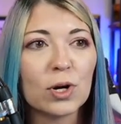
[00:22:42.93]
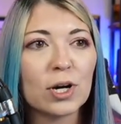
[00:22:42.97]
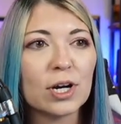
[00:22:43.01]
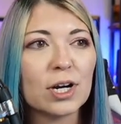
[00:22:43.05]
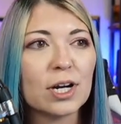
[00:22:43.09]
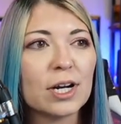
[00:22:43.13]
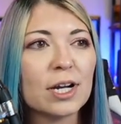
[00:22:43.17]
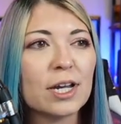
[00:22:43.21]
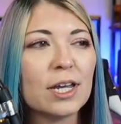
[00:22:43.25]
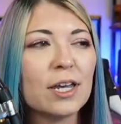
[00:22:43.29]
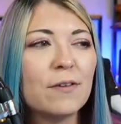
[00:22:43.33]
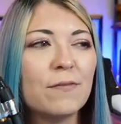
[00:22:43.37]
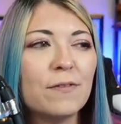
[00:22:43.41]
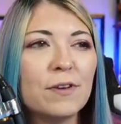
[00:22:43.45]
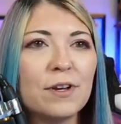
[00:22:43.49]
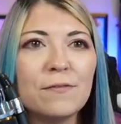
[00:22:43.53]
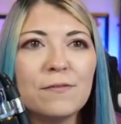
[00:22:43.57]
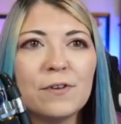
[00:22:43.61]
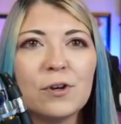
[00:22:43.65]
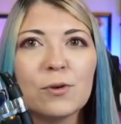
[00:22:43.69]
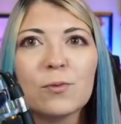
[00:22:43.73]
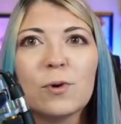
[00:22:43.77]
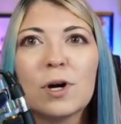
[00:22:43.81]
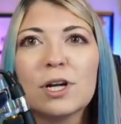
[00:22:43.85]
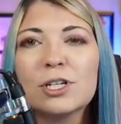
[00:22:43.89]
Or even
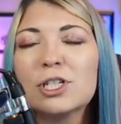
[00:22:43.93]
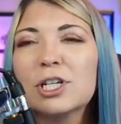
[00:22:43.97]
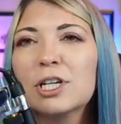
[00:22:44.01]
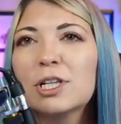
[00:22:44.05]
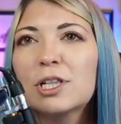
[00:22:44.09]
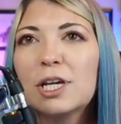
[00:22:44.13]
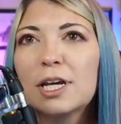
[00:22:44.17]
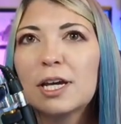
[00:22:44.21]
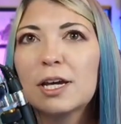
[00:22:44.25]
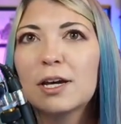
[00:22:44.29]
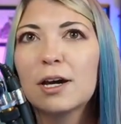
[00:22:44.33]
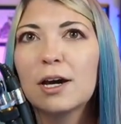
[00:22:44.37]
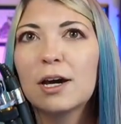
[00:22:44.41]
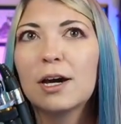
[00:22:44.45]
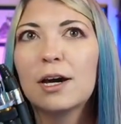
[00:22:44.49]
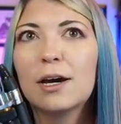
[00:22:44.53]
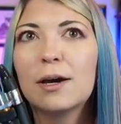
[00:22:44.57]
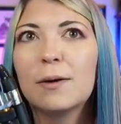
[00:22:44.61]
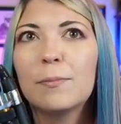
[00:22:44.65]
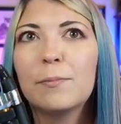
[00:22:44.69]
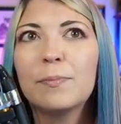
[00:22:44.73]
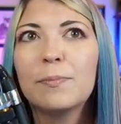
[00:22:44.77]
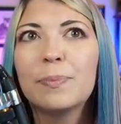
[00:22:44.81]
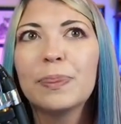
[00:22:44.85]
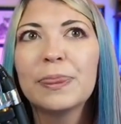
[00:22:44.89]
if you're watching like
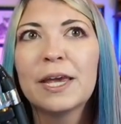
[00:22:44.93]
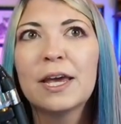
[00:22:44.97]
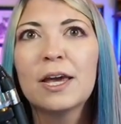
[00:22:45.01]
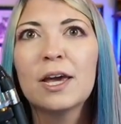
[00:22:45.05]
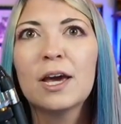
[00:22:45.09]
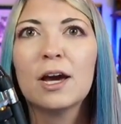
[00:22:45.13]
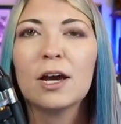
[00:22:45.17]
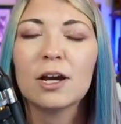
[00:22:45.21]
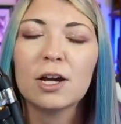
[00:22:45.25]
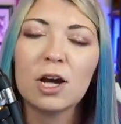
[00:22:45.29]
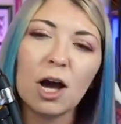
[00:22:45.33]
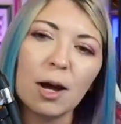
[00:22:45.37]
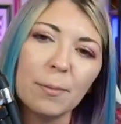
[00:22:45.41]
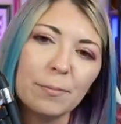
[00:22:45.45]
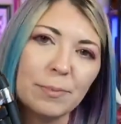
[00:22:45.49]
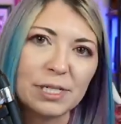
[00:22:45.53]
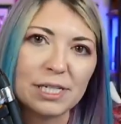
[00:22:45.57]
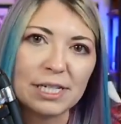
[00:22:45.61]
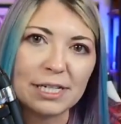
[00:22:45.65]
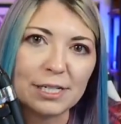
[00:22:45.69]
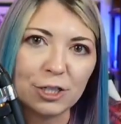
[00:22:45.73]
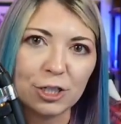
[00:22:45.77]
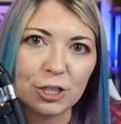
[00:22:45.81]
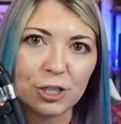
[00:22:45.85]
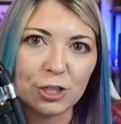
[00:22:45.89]
um, a
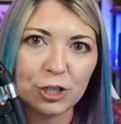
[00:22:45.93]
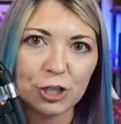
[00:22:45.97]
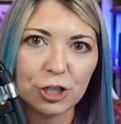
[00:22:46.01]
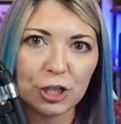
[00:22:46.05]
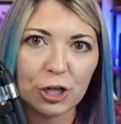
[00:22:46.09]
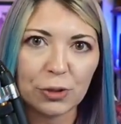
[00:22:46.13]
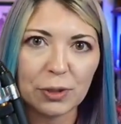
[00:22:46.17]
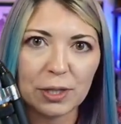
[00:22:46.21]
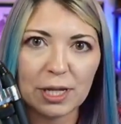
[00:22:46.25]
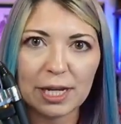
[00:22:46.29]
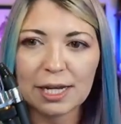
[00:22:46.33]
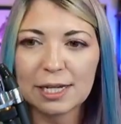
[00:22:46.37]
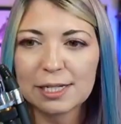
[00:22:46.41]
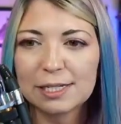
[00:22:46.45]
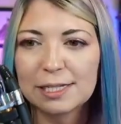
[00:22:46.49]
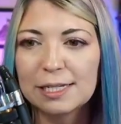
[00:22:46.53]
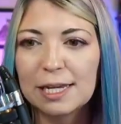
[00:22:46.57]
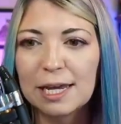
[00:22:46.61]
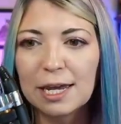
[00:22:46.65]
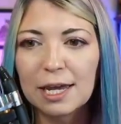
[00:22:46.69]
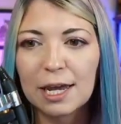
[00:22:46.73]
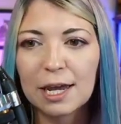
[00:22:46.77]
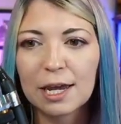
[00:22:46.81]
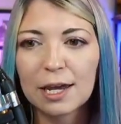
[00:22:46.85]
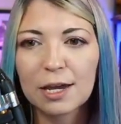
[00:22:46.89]
competition show, like a
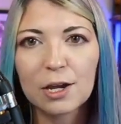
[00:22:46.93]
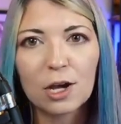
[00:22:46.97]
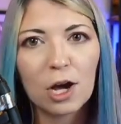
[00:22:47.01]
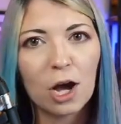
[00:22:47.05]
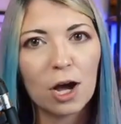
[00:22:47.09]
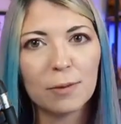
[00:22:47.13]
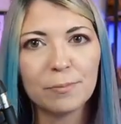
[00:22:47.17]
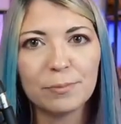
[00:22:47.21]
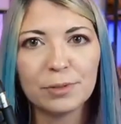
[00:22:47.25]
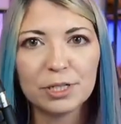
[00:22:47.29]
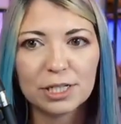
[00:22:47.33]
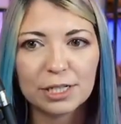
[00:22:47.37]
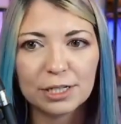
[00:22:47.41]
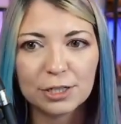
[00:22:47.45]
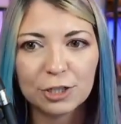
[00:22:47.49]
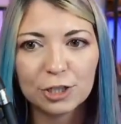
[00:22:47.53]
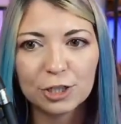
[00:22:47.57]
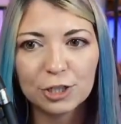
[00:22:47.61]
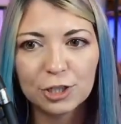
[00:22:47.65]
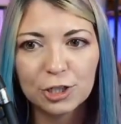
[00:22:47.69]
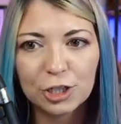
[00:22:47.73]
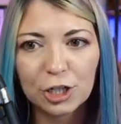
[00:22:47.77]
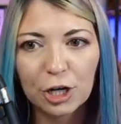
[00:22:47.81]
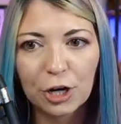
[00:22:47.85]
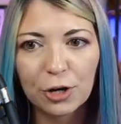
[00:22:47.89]
singing
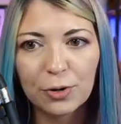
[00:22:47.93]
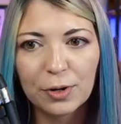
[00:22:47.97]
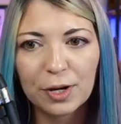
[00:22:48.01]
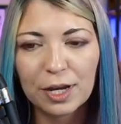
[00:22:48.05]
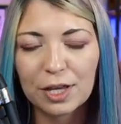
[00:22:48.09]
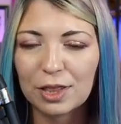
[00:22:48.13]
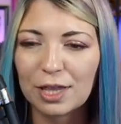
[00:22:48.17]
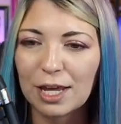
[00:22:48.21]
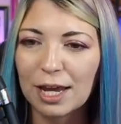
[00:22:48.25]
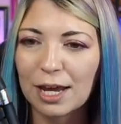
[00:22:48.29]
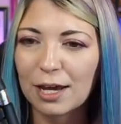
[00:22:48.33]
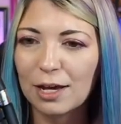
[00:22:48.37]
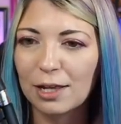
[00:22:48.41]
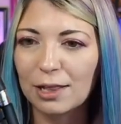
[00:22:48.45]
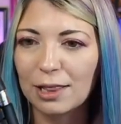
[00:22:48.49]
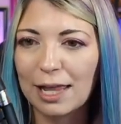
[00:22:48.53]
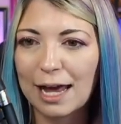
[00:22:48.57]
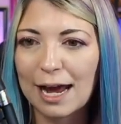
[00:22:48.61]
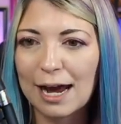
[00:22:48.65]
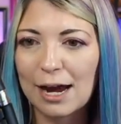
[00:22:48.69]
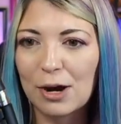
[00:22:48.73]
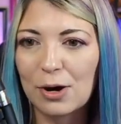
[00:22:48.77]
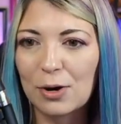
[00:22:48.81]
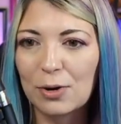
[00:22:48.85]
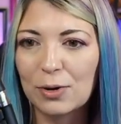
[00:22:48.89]
competition show, and they
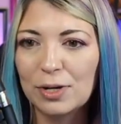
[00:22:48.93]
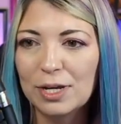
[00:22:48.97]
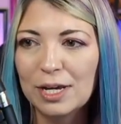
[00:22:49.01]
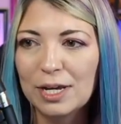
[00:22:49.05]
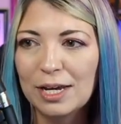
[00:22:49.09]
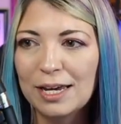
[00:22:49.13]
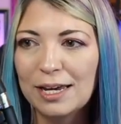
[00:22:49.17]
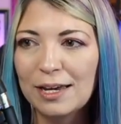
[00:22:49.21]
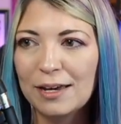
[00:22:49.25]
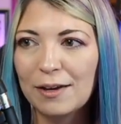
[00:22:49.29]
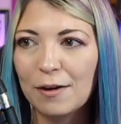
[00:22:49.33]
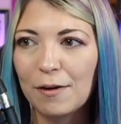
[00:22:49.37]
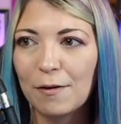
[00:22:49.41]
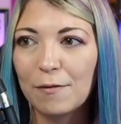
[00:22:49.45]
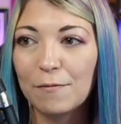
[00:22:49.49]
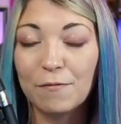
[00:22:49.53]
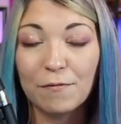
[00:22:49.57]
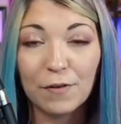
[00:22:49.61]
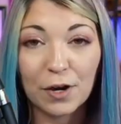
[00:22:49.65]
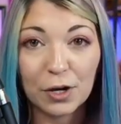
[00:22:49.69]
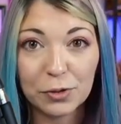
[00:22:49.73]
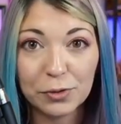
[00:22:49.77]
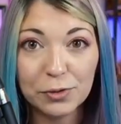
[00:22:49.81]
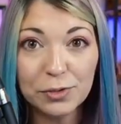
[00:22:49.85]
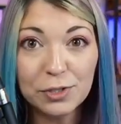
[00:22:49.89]
allow
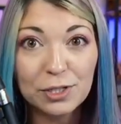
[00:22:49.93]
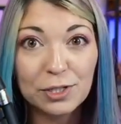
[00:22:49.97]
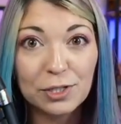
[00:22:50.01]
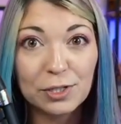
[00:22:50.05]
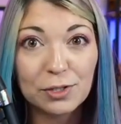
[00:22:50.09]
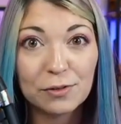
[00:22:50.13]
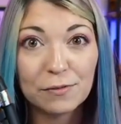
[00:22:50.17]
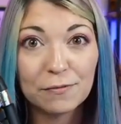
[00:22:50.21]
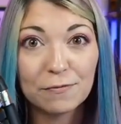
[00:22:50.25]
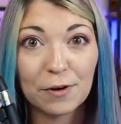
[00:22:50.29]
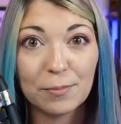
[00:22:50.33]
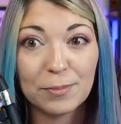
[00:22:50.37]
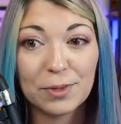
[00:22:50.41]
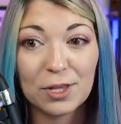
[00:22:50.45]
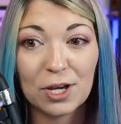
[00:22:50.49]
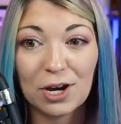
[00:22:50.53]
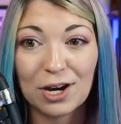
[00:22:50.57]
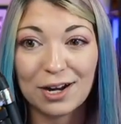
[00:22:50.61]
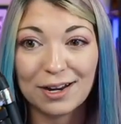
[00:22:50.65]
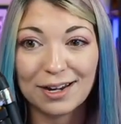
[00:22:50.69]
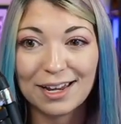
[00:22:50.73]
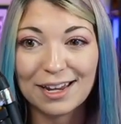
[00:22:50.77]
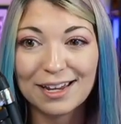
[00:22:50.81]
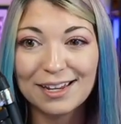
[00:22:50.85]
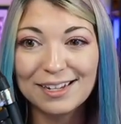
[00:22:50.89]
votes from the
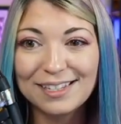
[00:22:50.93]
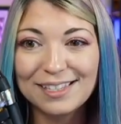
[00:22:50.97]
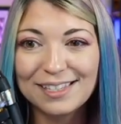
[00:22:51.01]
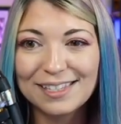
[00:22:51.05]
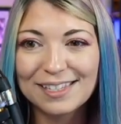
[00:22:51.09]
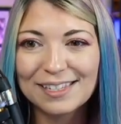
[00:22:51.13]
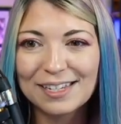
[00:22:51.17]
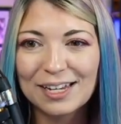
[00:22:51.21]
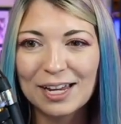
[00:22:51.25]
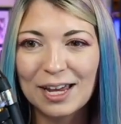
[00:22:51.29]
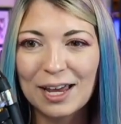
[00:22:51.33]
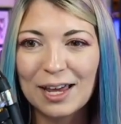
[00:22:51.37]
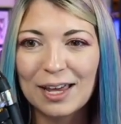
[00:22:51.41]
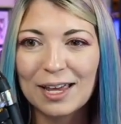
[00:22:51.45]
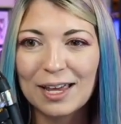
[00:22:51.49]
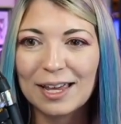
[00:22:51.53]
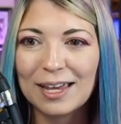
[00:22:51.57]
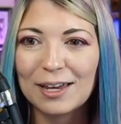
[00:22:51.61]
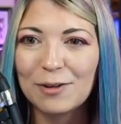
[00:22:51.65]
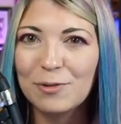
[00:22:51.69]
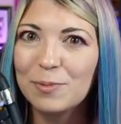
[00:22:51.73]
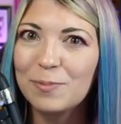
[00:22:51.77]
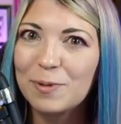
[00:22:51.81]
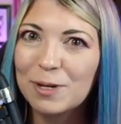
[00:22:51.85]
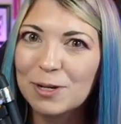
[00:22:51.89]
audience
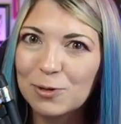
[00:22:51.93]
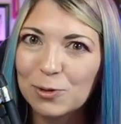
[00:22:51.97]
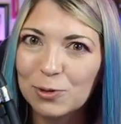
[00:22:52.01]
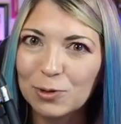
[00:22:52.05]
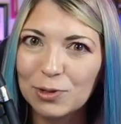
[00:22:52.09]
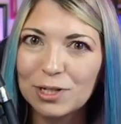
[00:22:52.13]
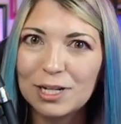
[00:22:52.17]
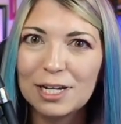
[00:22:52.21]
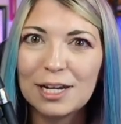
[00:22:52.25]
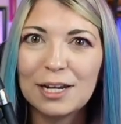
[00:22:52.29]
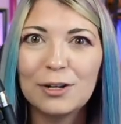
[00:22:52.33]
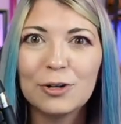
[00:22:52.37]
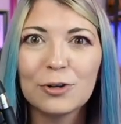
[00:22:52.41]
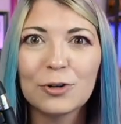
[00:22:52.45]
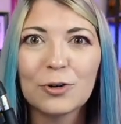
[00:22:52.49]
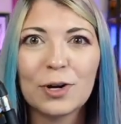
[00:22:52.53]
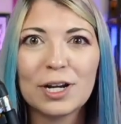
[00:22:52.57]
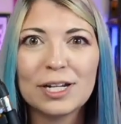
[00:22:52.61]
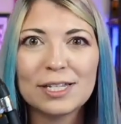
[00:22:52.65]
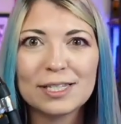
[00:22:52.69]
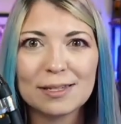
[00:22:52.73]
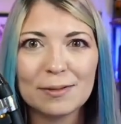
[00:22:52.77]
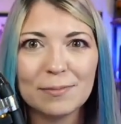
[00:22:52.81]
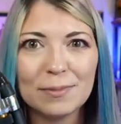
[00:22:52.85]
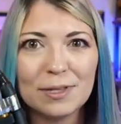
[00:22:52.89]
it would be cool to
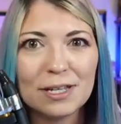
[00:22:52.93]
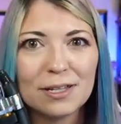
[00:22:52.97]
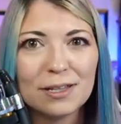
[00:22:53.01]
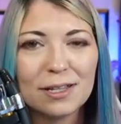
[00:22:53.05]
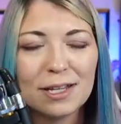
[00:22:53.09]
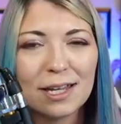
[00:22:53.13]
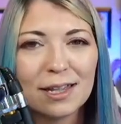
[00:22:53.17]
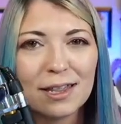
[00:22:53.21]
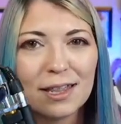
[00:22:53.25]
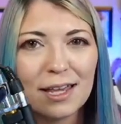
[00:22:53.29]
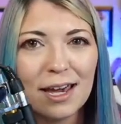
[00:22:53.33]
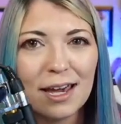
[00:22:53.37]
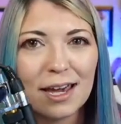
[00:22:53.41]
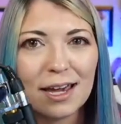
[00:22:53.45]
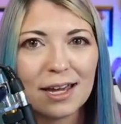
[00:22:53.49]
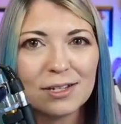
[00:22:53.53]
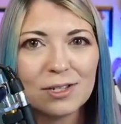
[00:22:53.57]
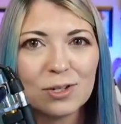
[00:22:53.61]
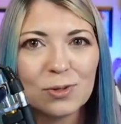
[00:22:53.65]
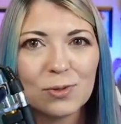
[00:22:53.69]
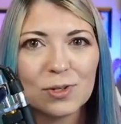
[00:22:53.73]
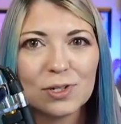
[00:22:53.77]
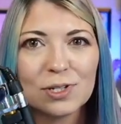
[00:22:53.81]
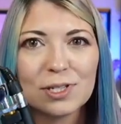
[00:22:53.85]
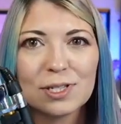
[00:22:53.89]
integrate something like
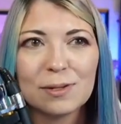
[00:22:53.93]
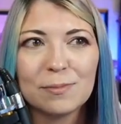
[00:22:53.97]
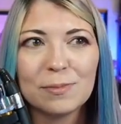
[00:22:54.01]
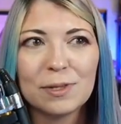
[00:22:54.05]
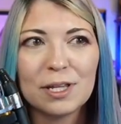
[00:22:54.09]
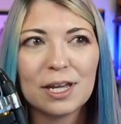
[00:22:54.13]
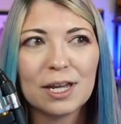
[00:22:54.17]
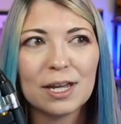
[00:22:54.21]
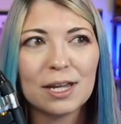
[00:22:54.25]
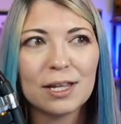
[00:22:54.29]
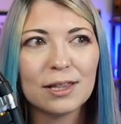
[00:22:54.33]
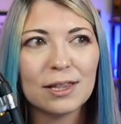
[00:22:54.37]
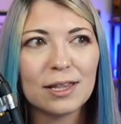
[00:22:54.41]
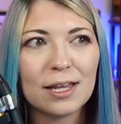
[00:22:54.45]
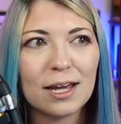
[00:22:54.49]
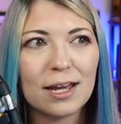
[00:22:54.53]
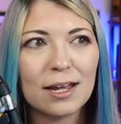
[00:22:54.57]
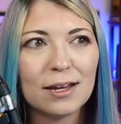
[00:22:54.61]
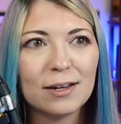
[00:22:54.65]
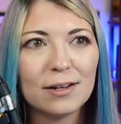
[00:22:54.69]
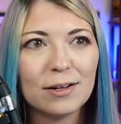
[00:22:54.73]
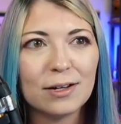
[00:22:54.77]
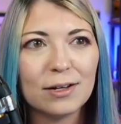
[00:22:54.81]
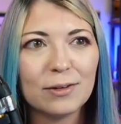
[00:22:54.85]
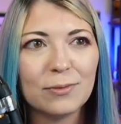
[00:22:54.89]
that or something yeah,
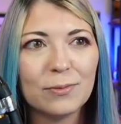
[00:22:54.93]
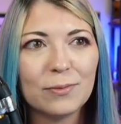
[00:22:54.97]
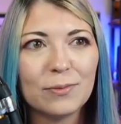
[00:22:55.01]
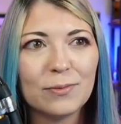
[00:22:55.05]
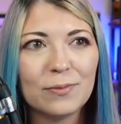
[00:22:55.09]
that you could